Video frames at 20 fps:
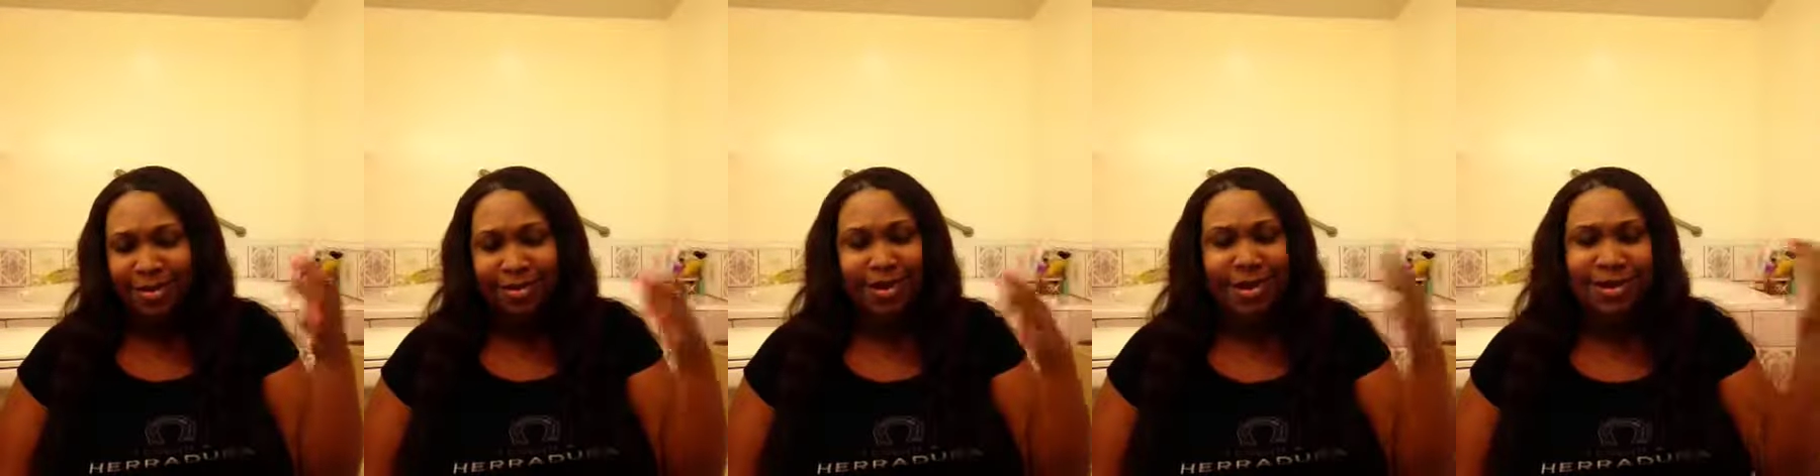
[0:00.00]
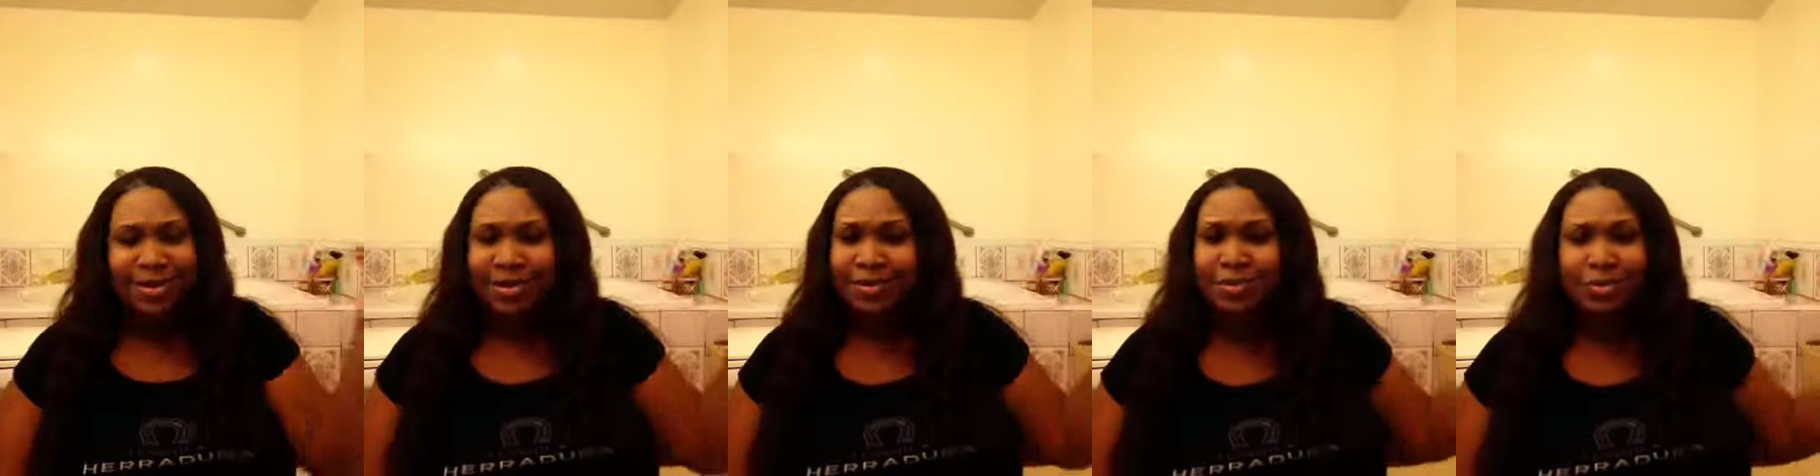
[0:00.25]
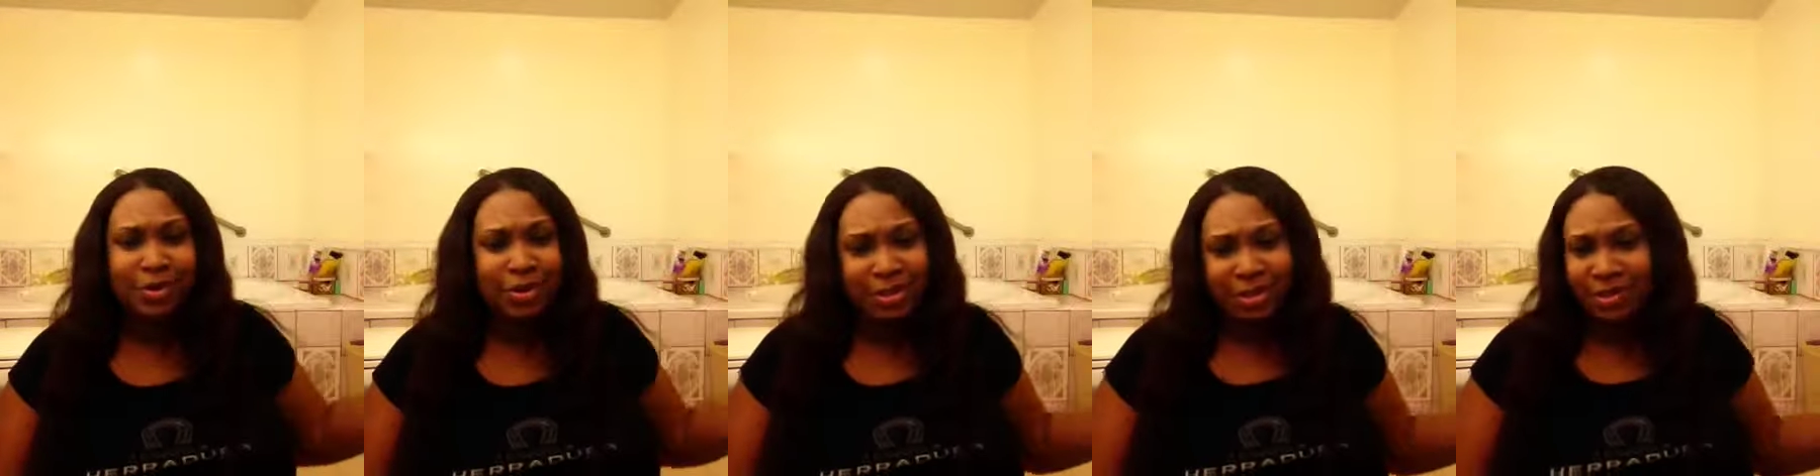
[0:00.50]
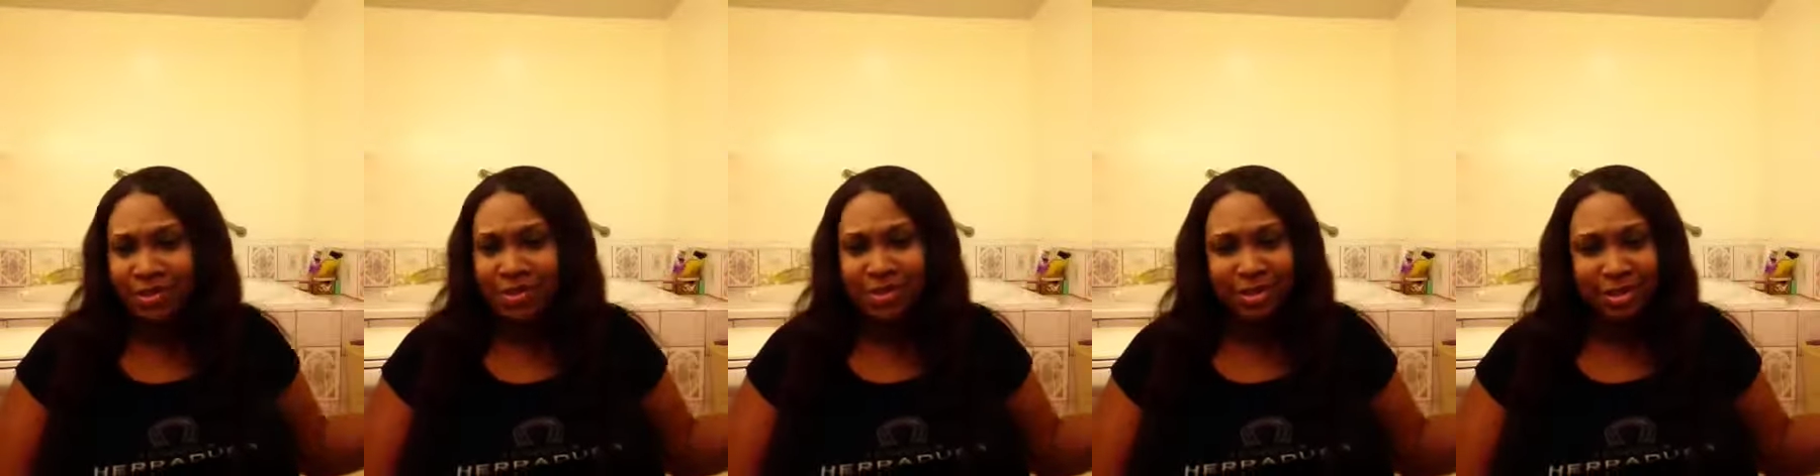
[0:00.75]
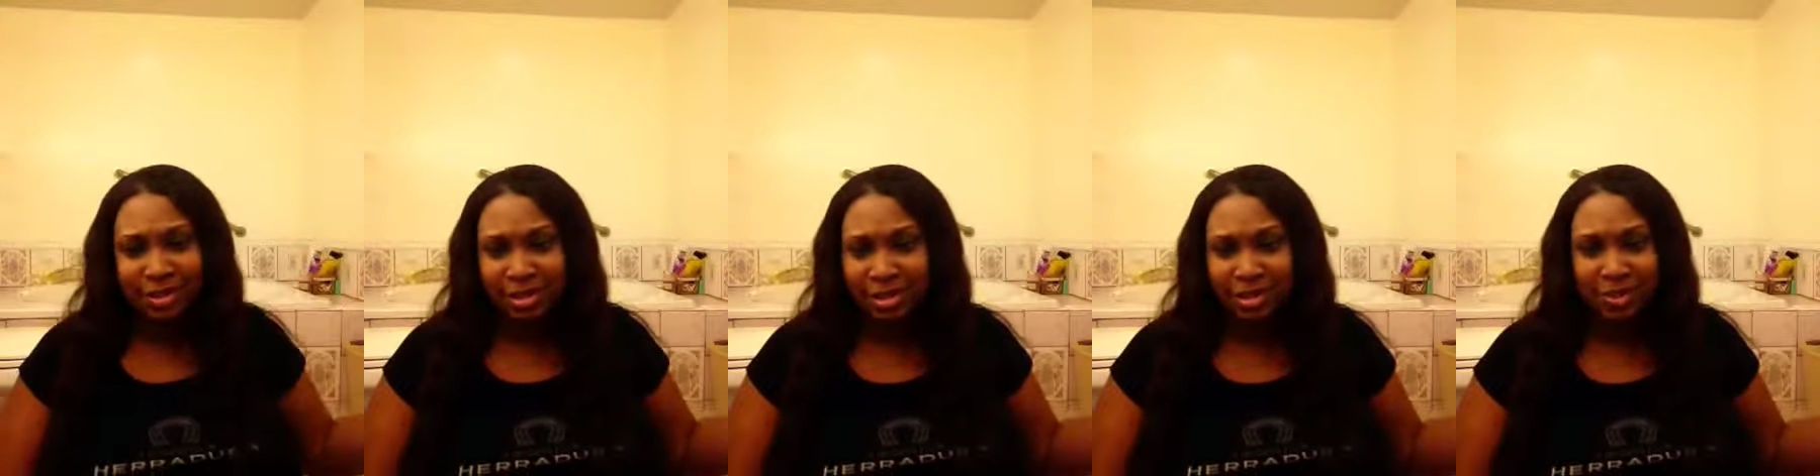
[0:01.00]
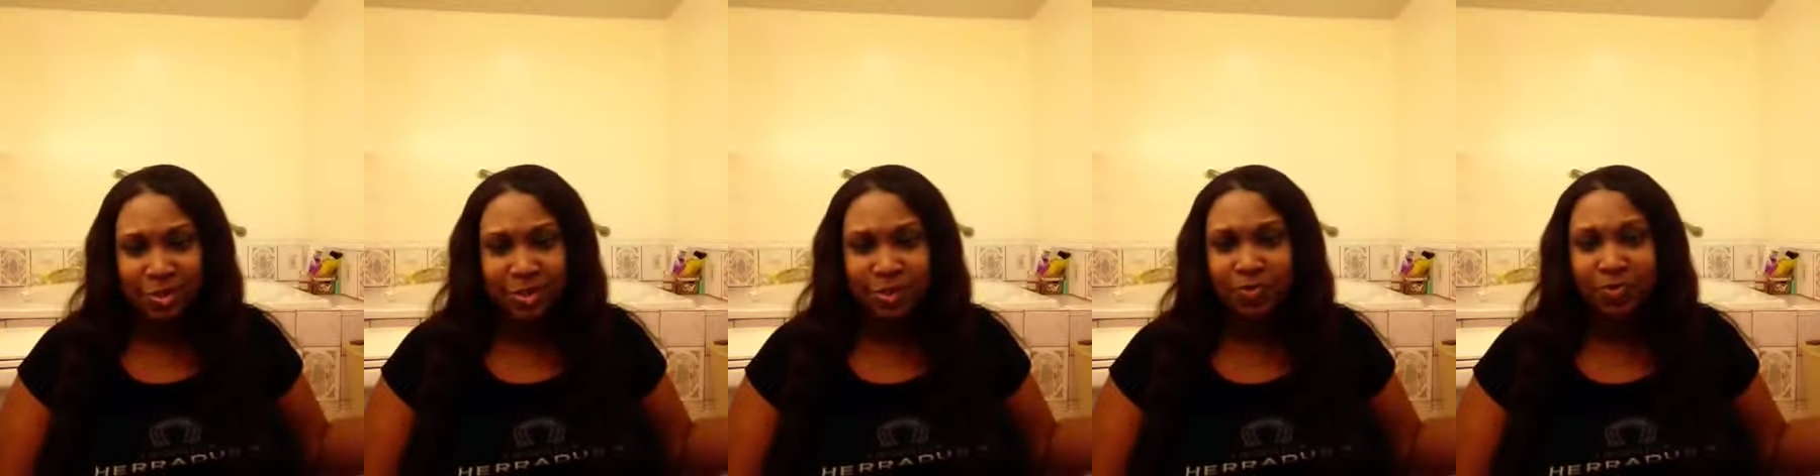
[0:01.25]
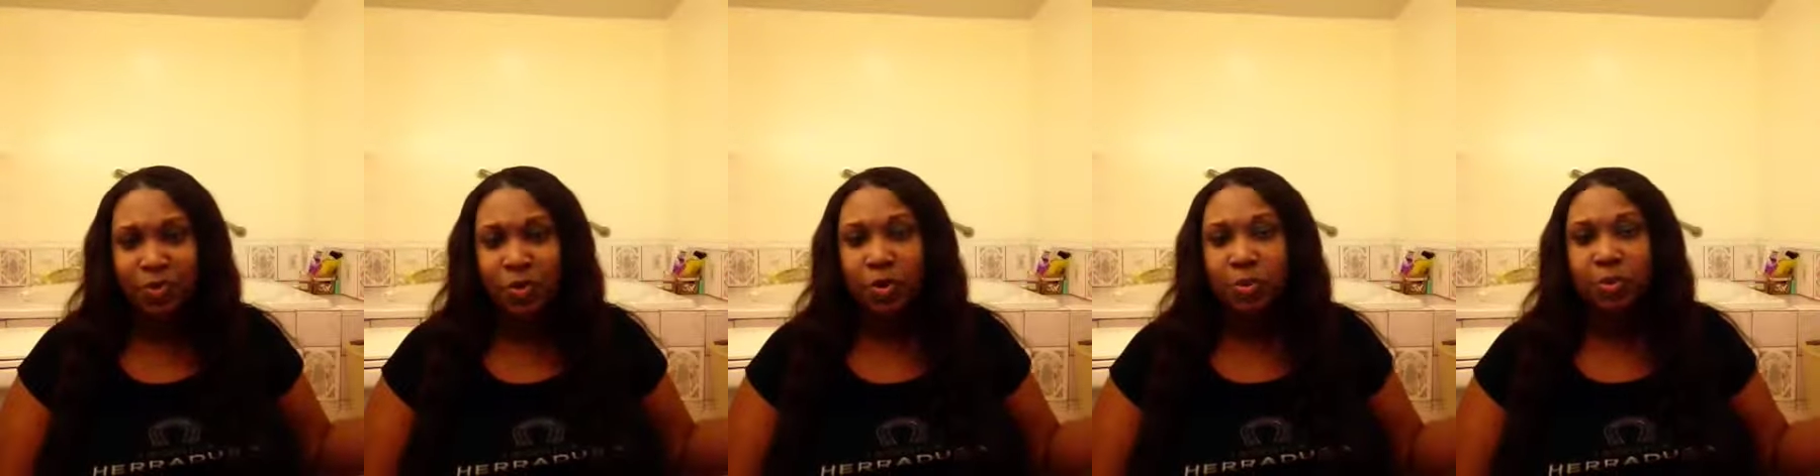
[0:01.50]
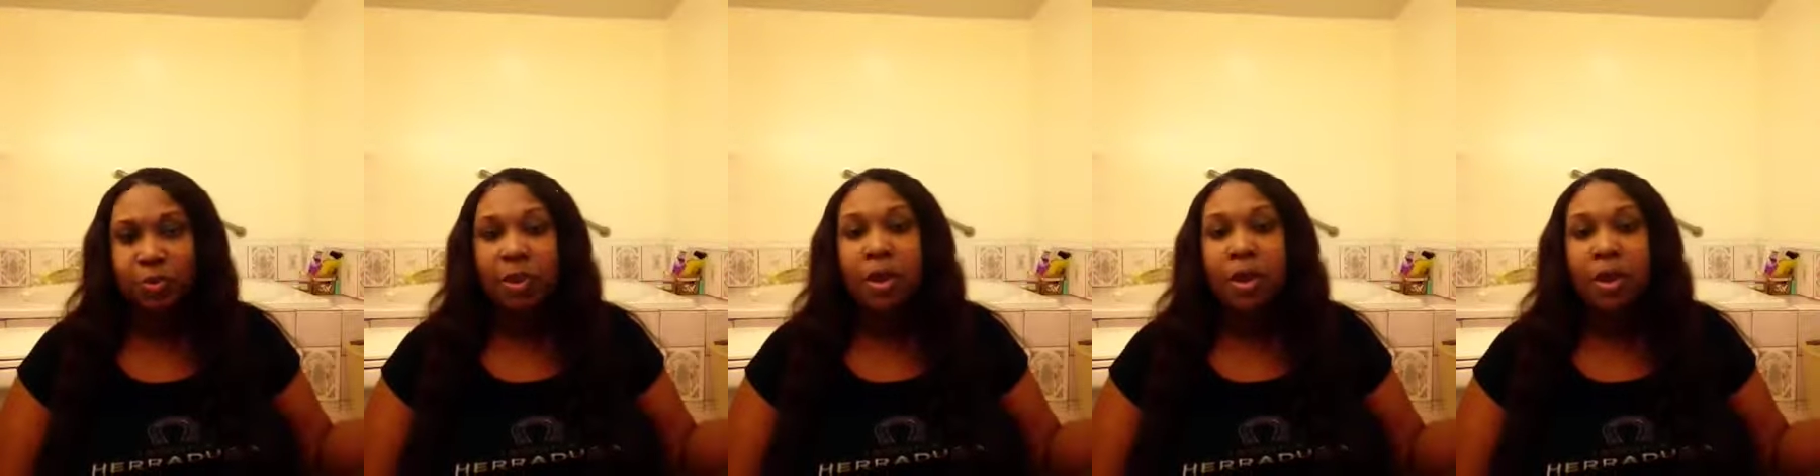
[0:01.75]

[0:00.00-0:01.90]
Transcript: and I didn't want to use any of that twenty-four